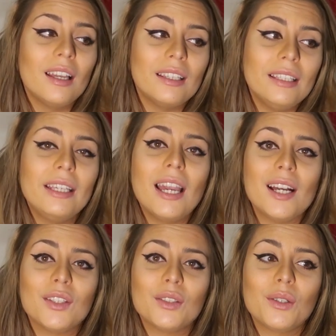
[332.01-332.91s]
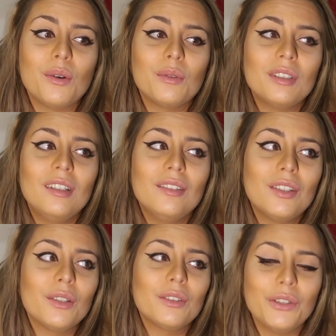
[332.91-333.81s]
yeah, so
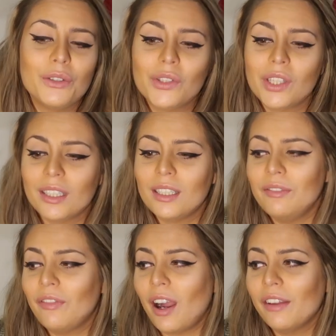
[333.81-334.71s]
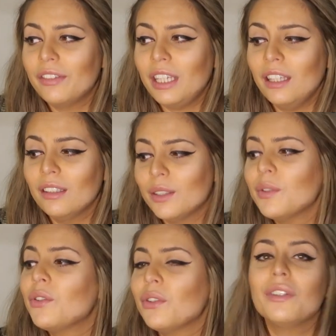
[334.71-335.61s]
until you're 65
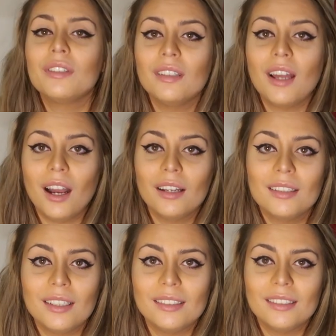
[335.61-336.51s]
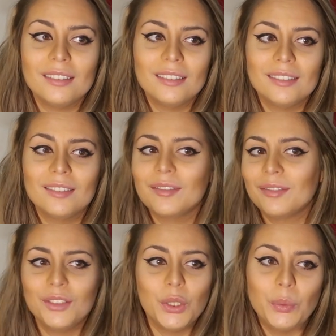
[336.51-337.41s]
kilos, you're not gonna
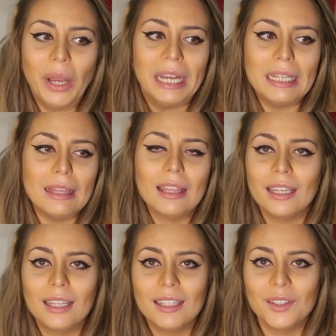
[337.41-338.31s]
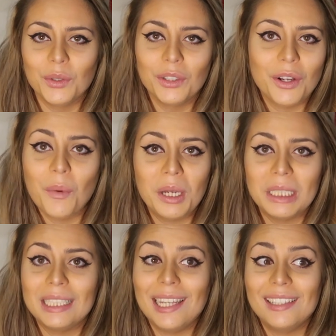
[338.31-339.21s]
do anything or go on
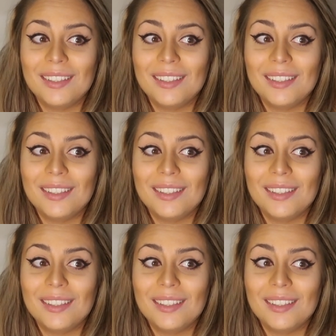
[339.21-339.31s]
a date.